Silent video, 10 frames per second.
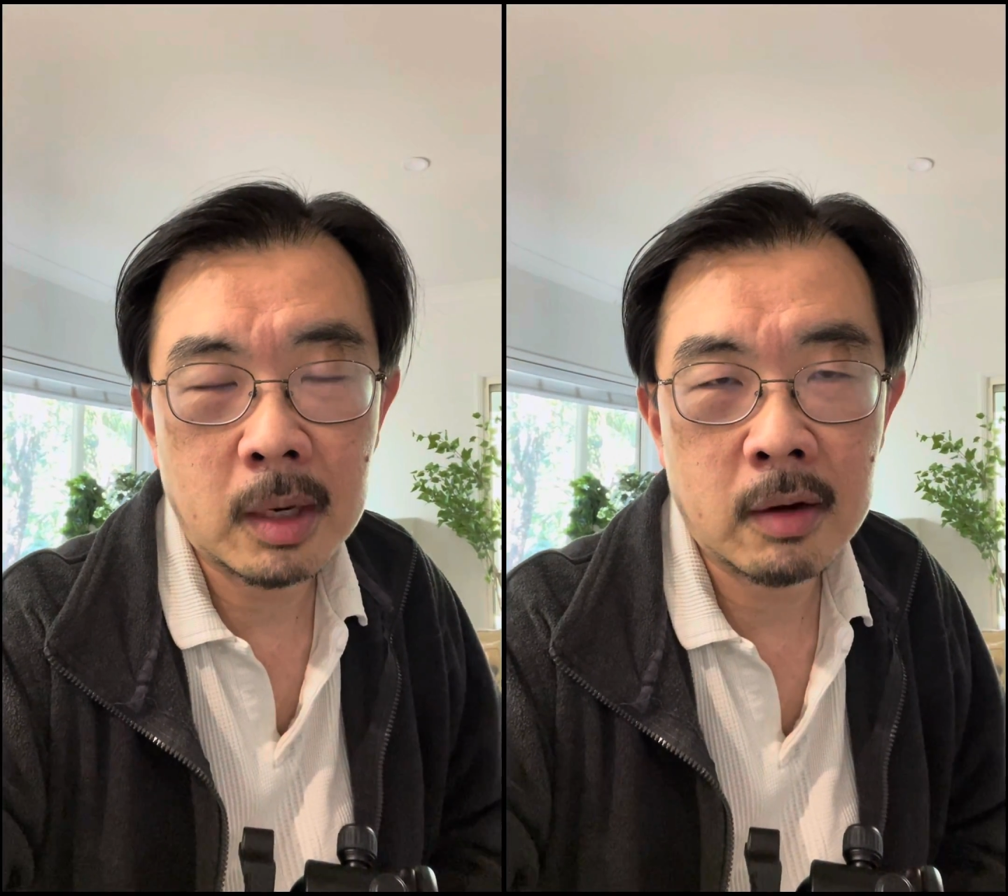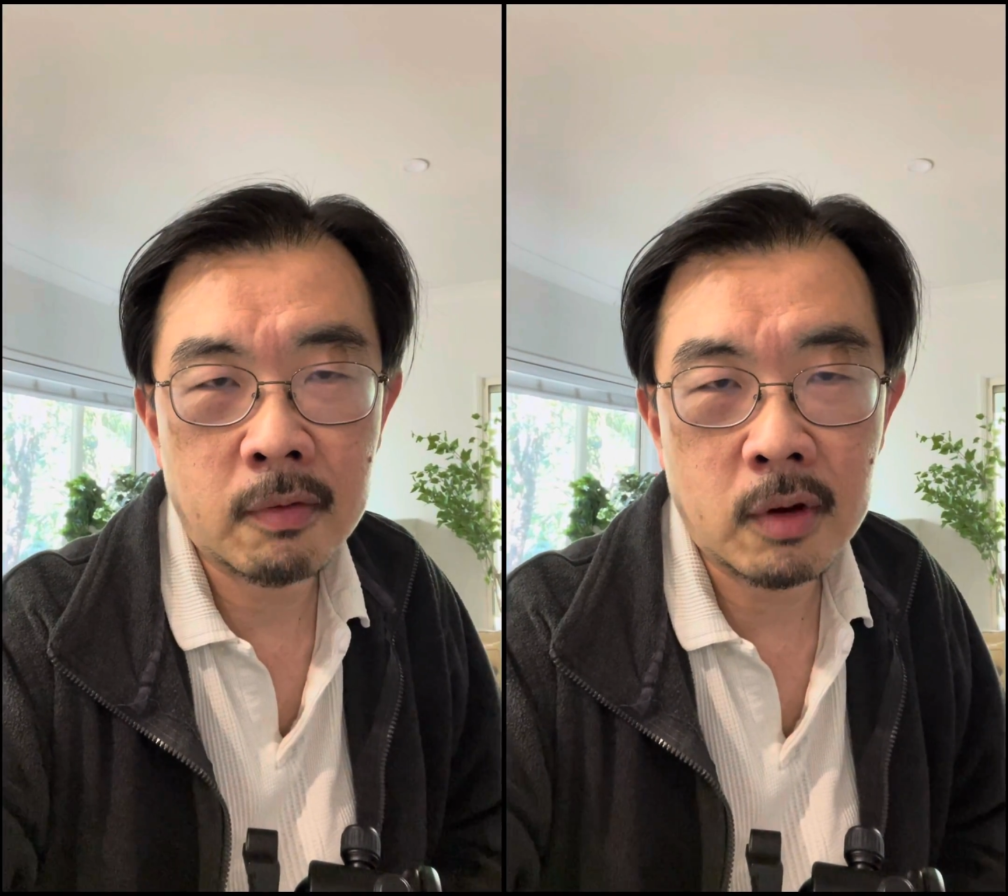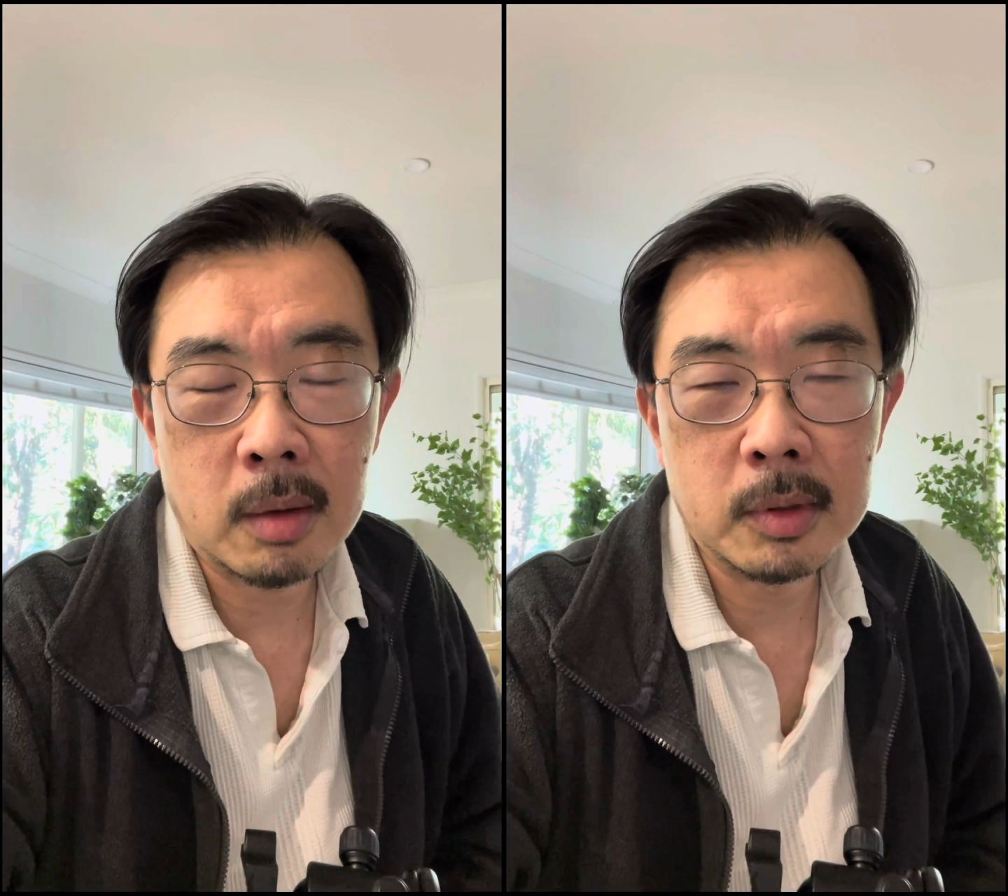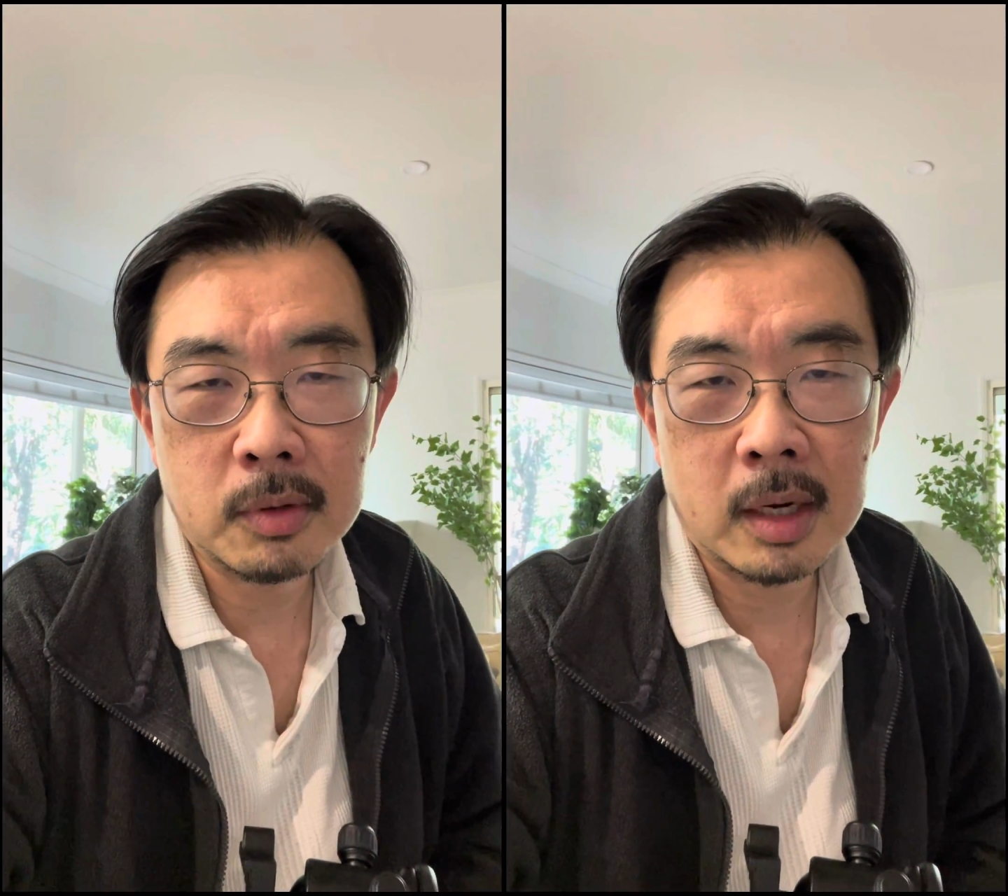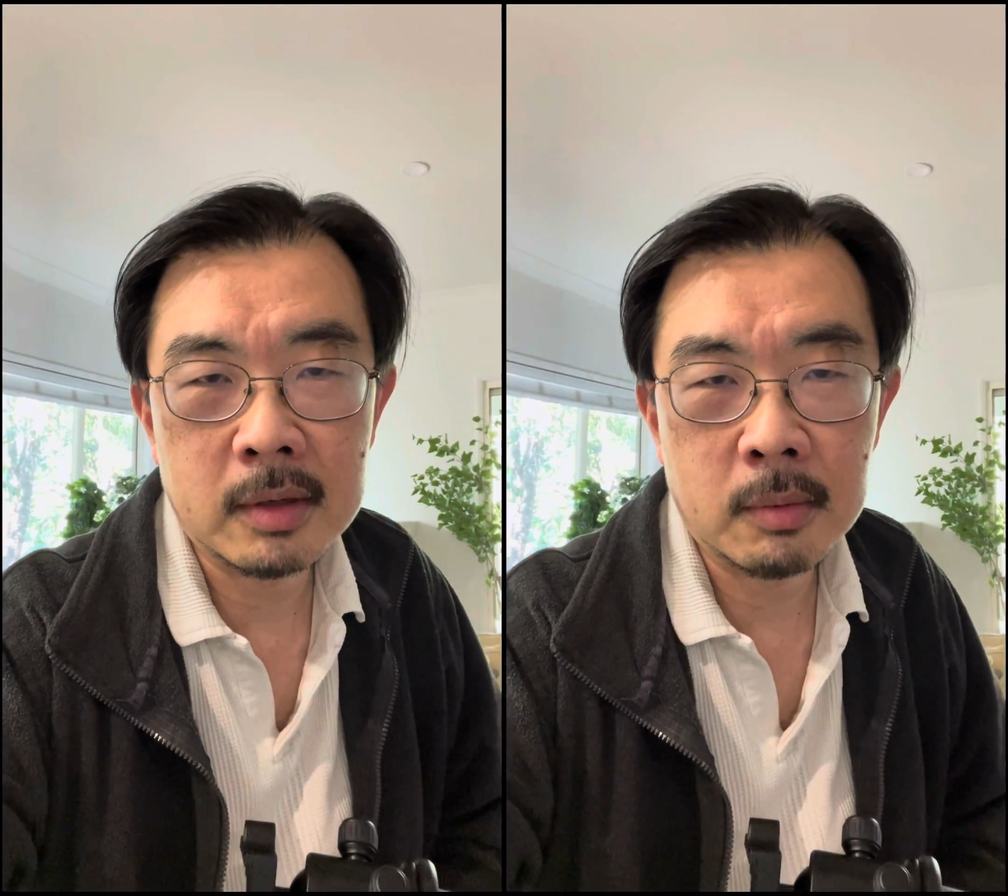amount of common
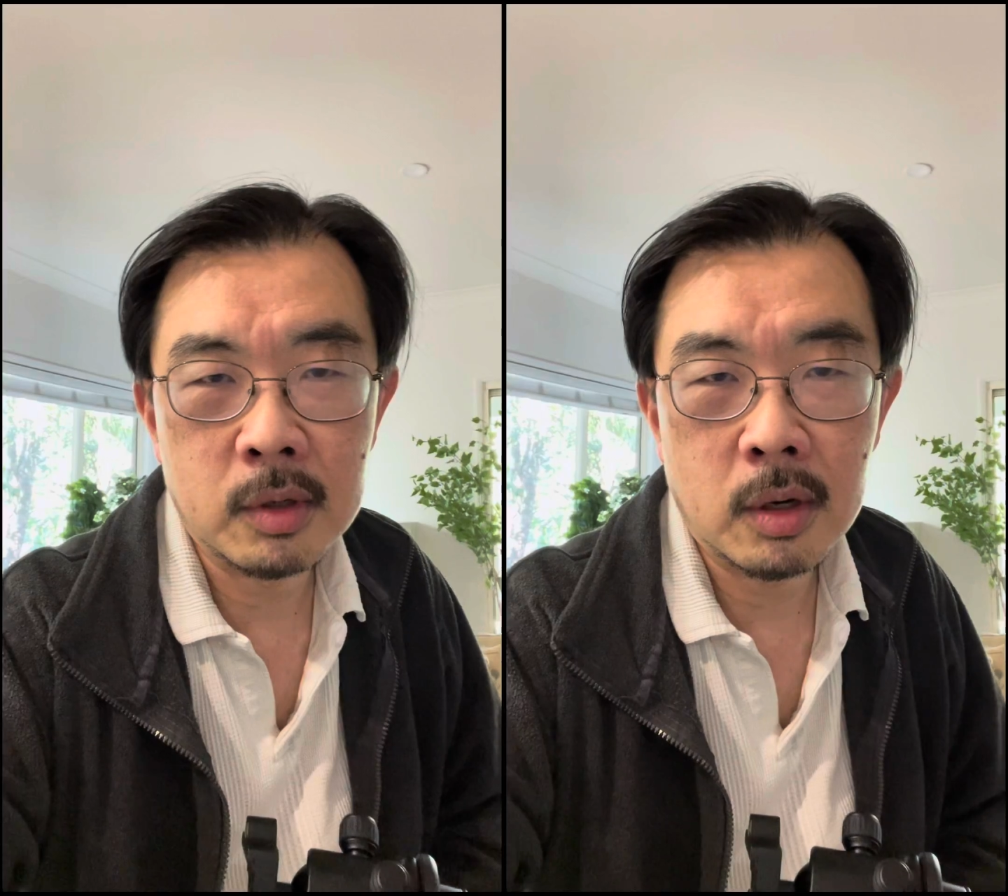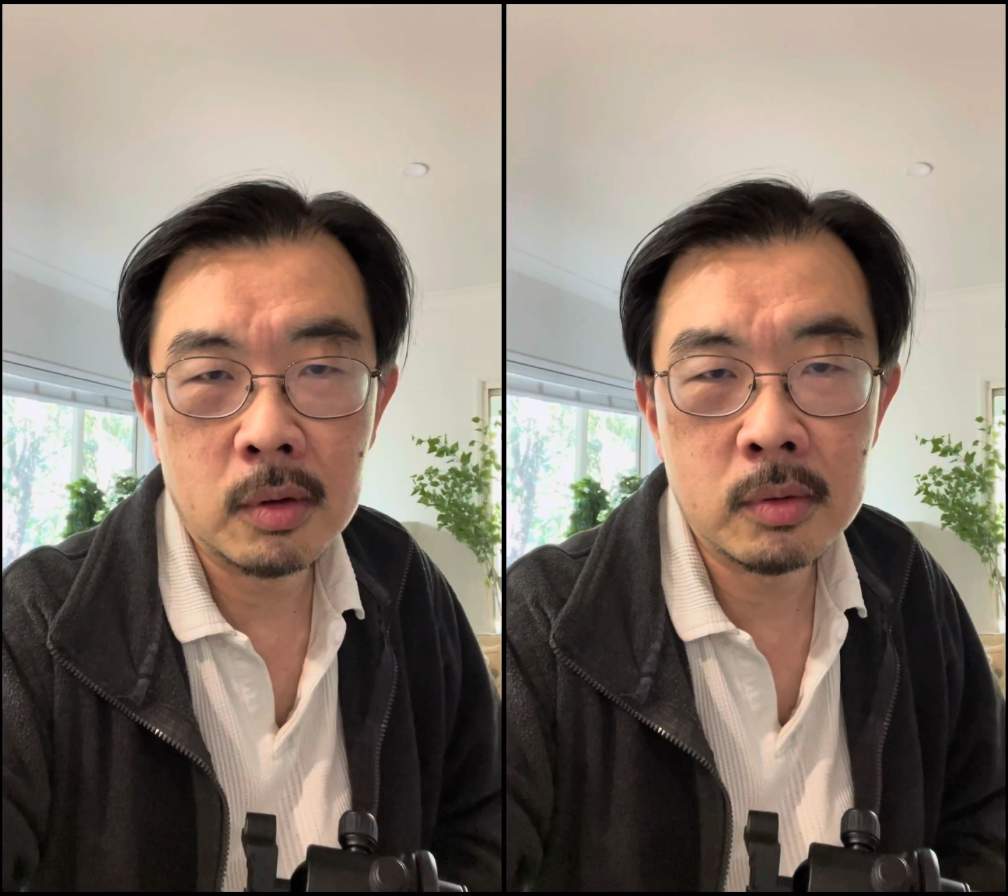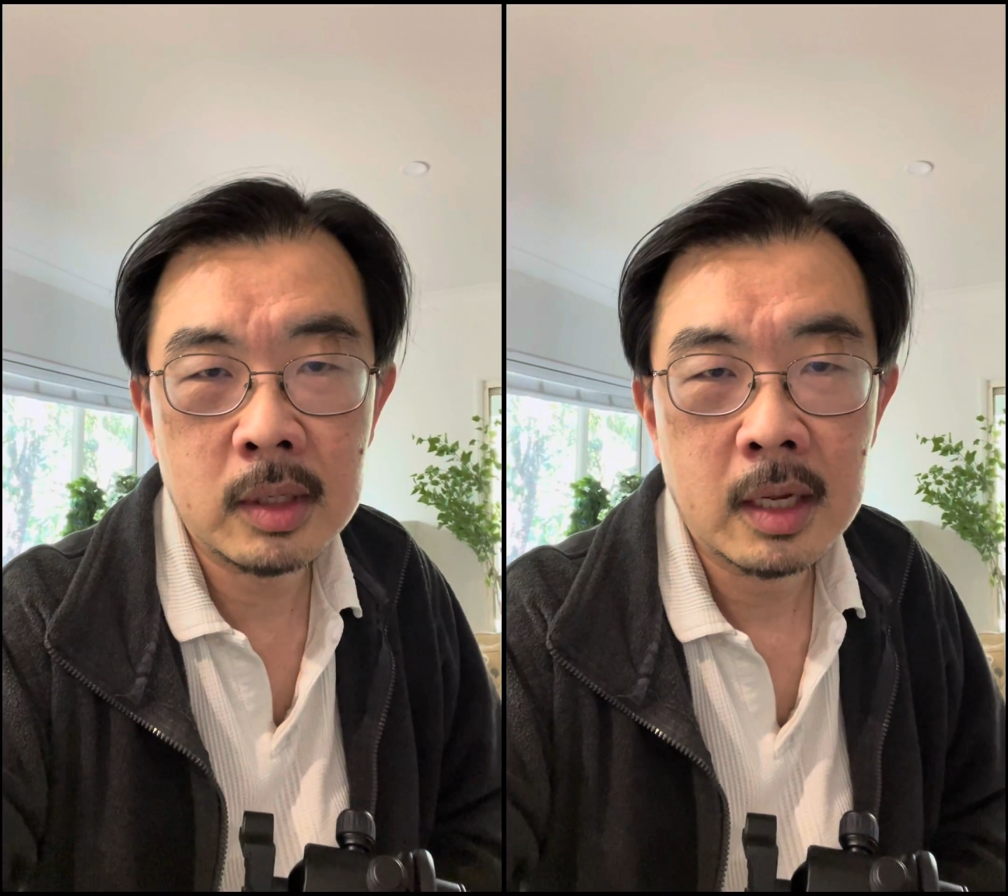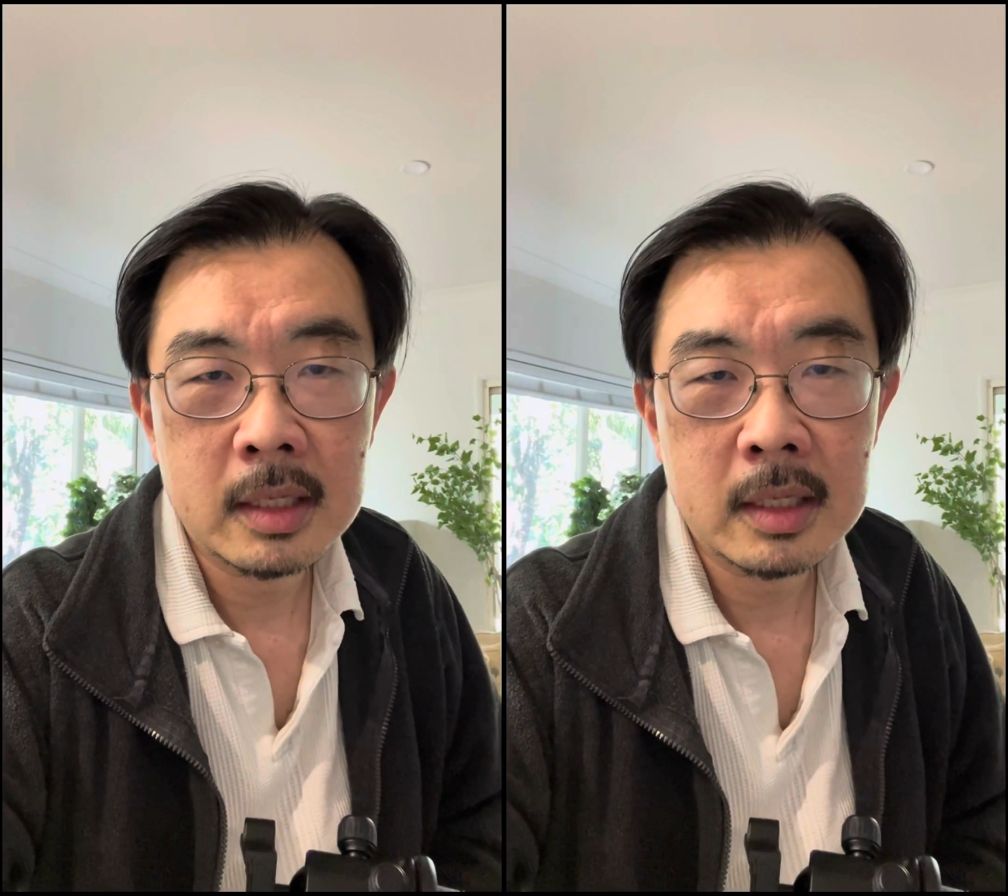ground that we hold